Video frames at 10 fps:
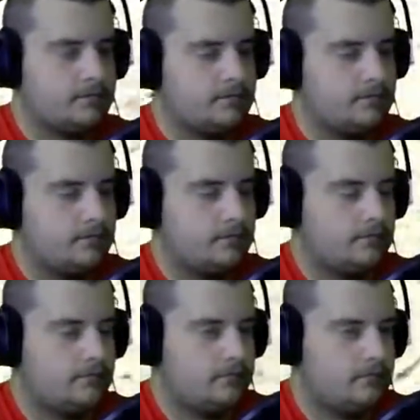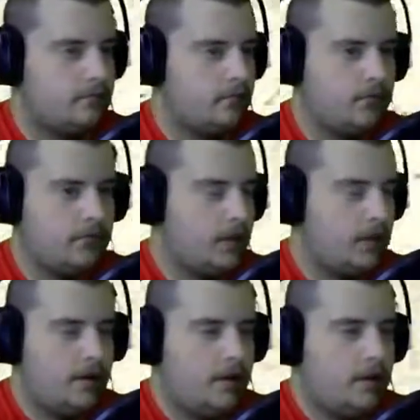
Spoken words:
(no one is talking)